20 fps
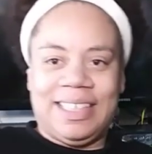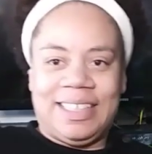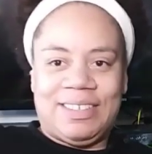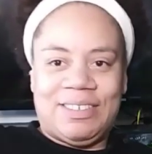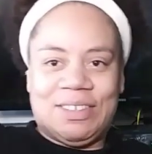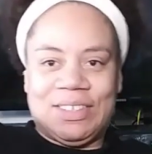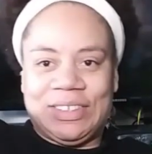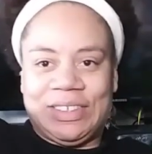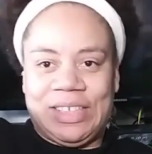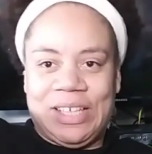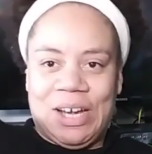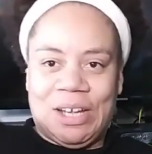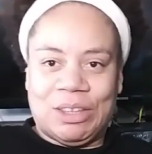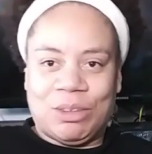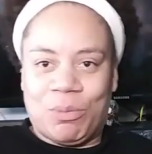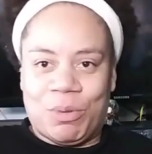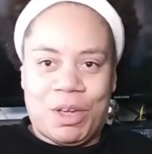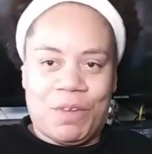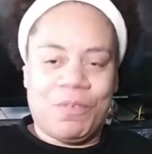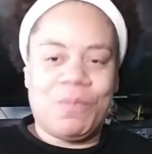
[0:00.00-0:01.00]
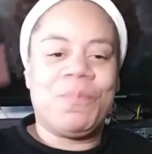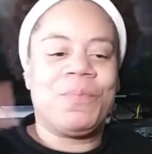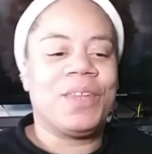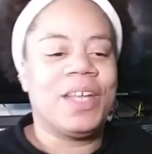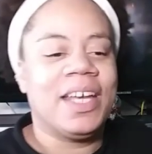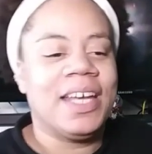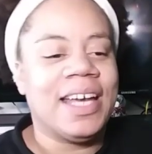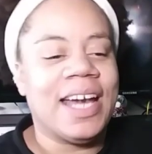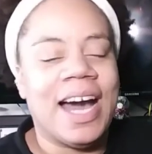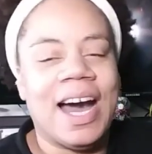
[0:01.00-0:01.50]
You can see all 3 of
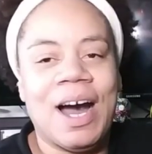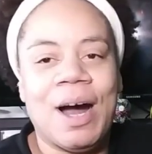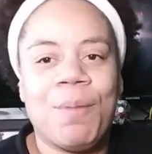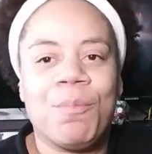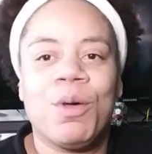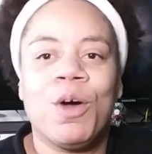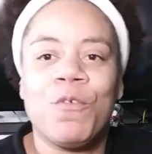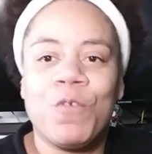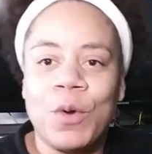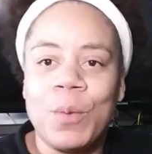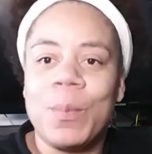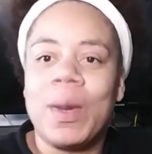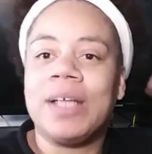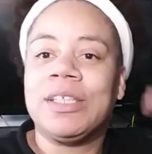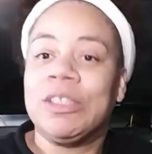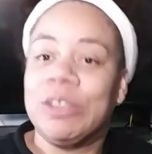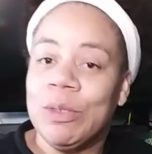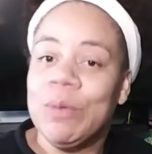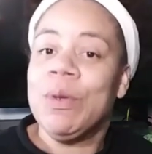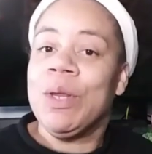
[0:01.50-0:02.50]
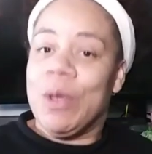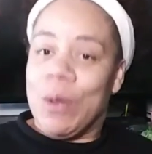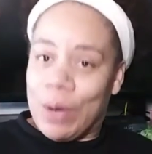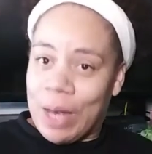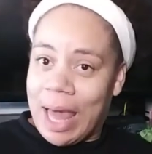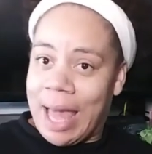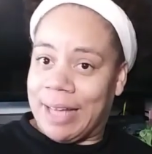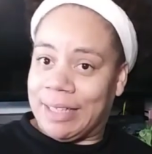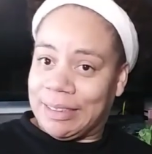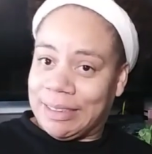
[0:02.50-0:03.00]
them for my studio
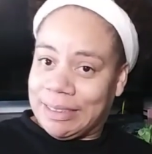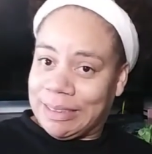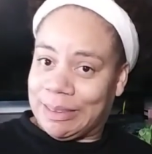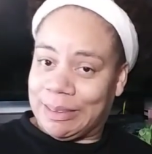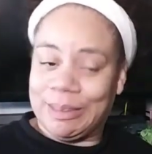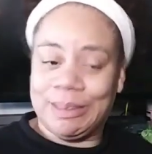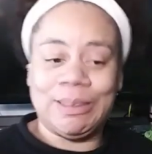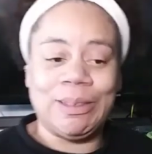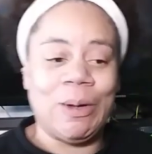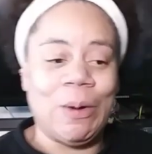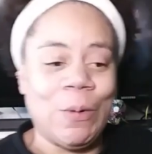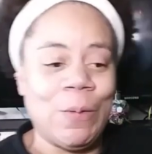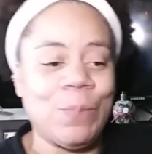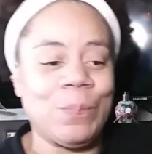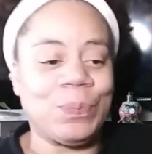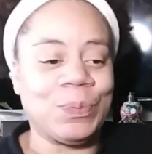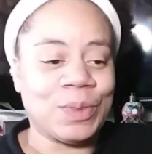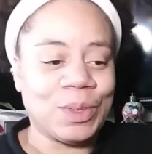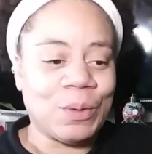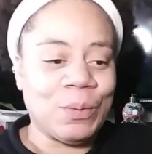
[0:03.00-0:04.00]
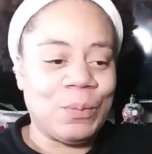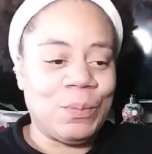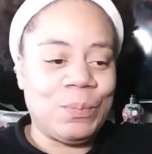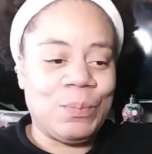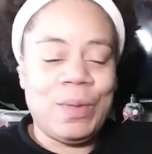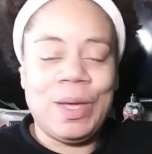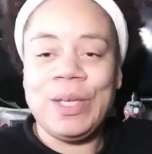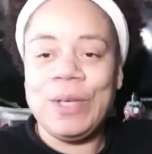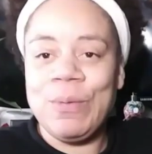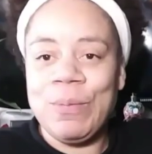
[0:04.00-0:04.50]
lights. So
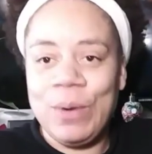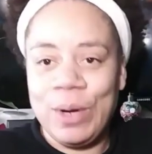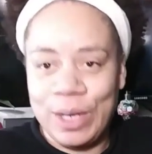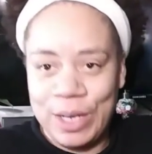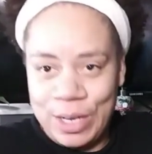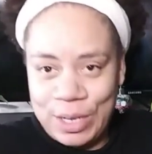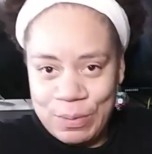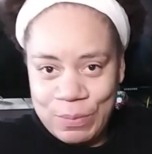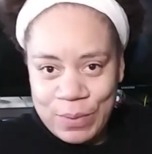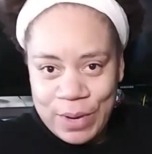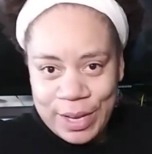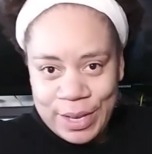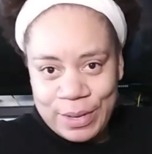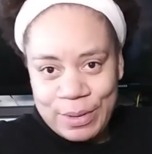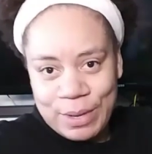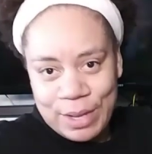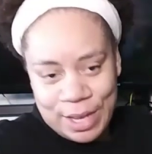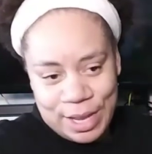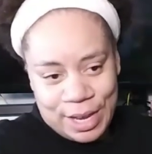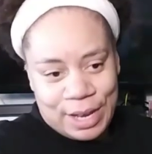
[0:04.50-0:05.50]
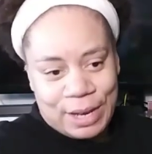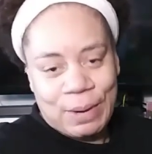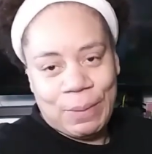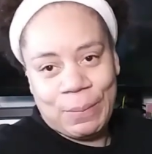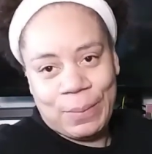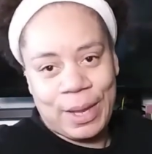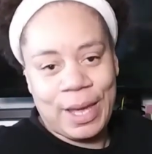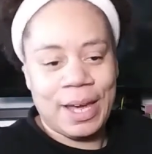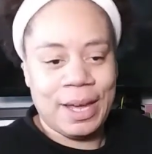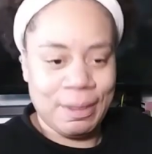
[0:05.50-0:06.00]
make it work any way you can,
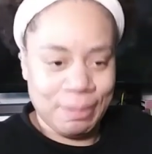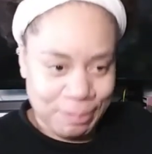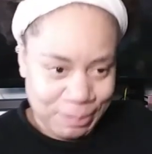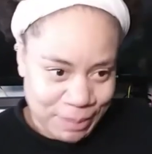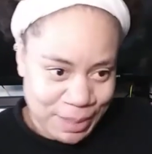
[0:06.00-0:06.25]
okay?